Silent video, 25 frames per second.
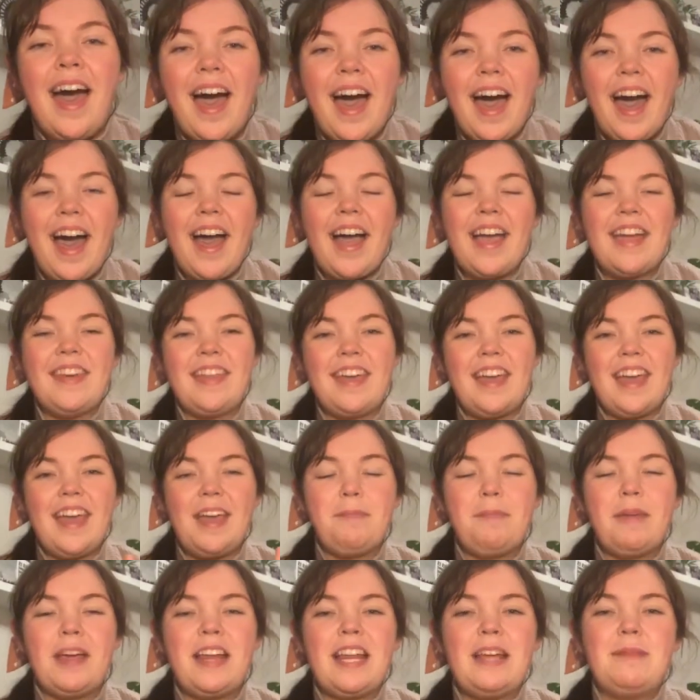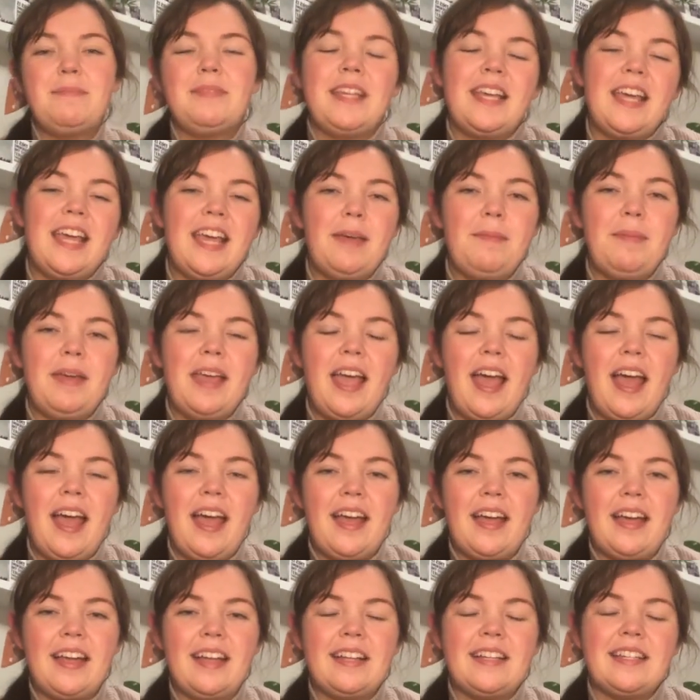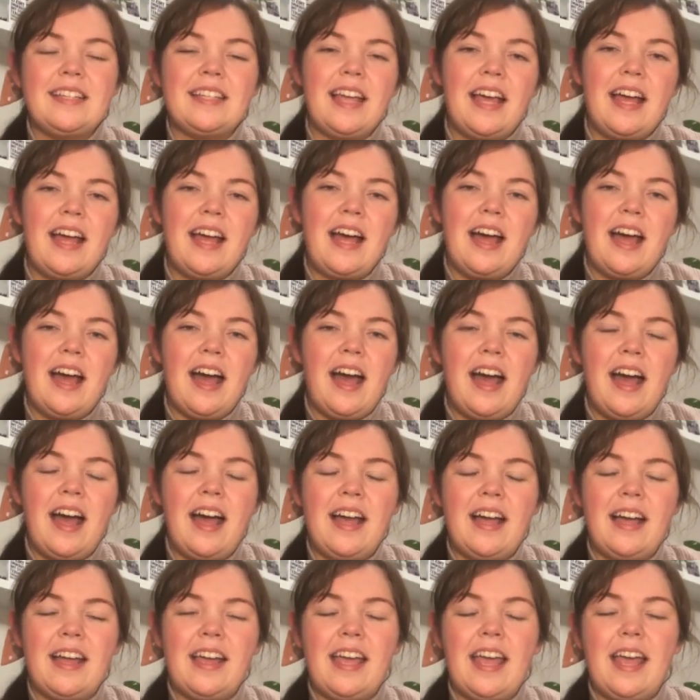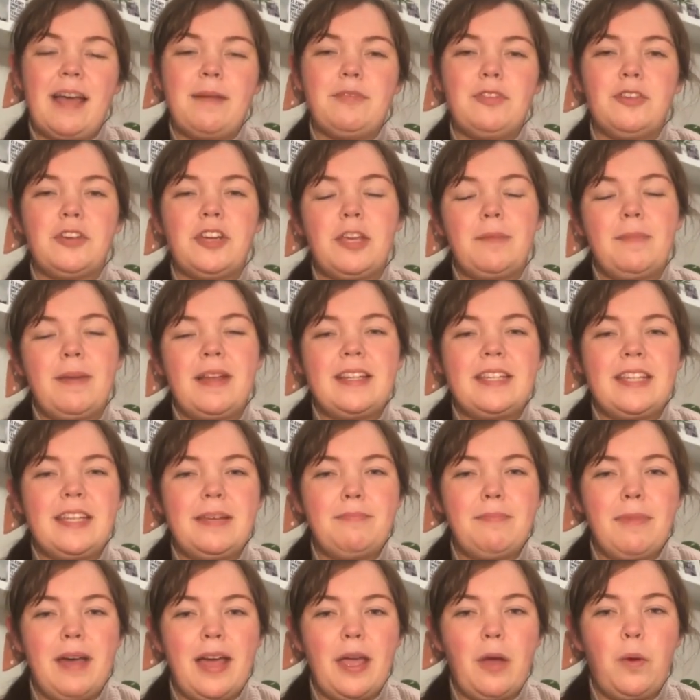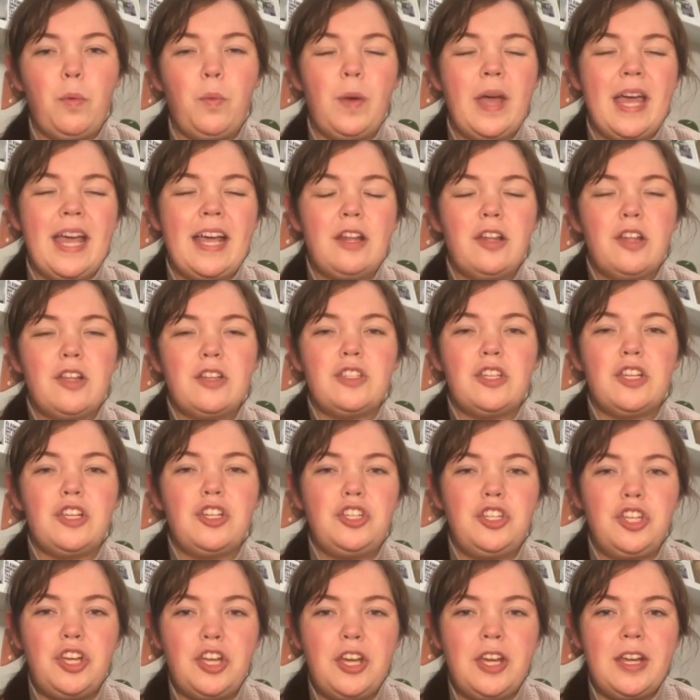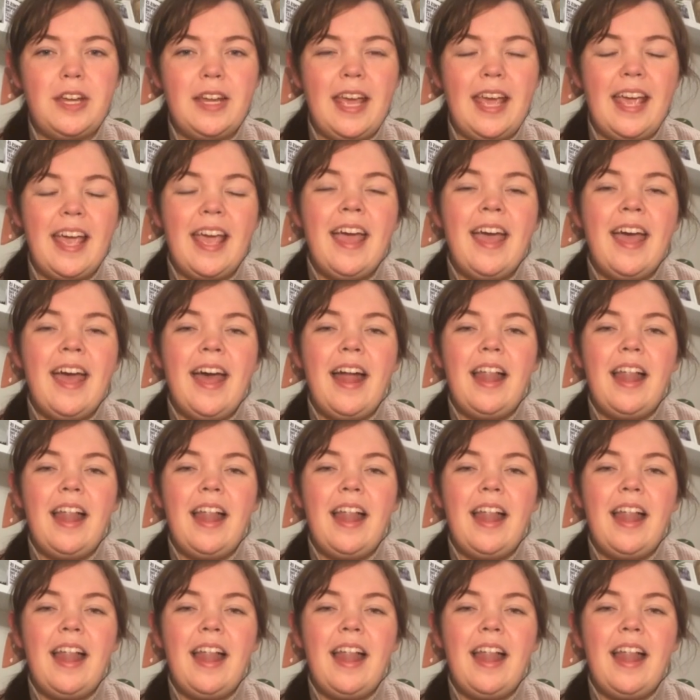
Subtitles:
Hi there, my name's Amy and I am documenting my weight loss journey.